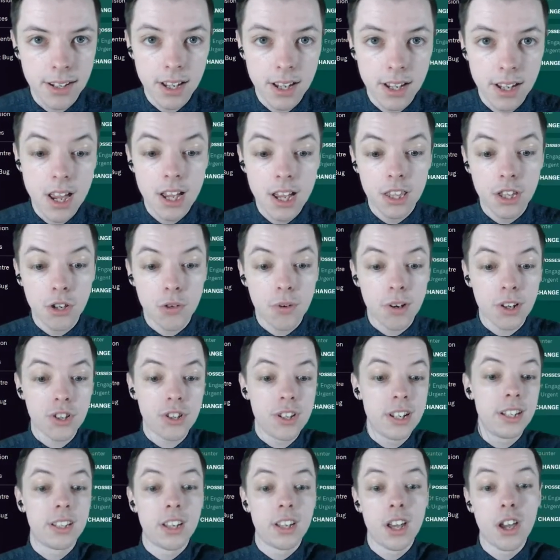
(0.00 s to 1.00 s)
The question is,
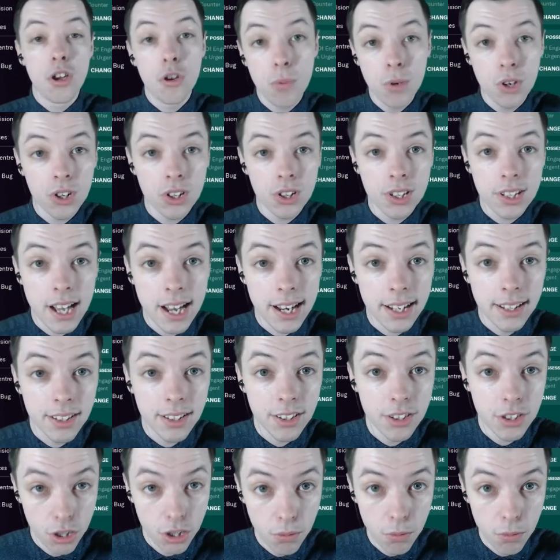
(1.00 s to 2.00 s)
who are we going to sign? Do
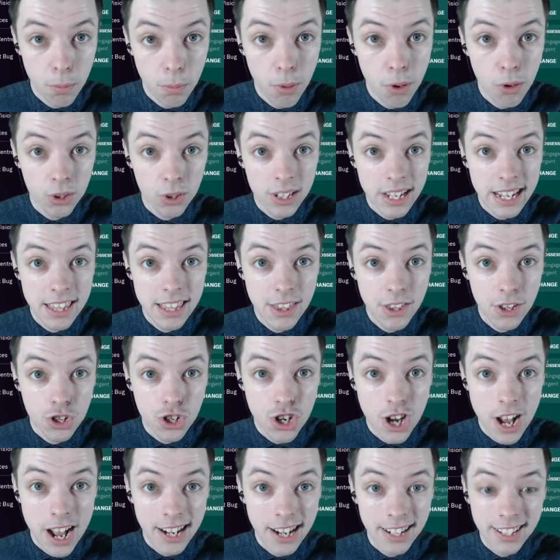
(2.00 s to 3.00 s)
put in the
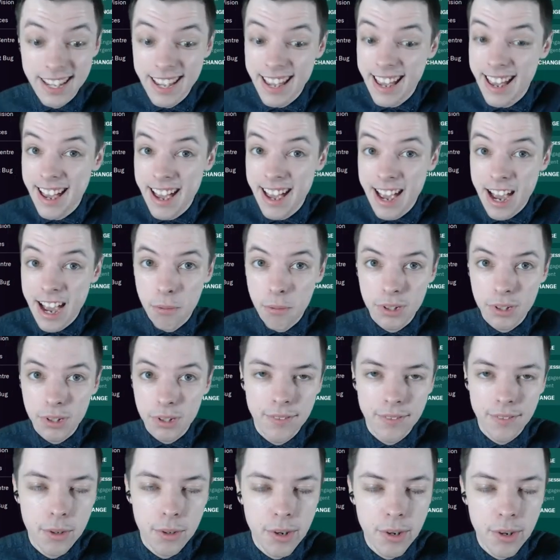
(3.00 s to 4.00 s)
chat, and we'll see if we can
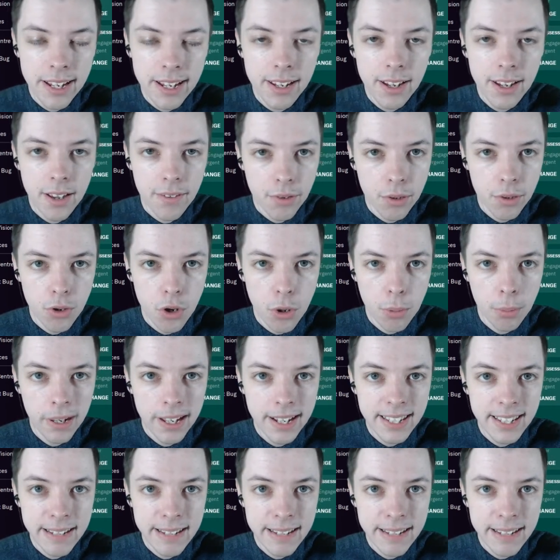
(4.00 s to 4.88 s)
bring a few of your players in.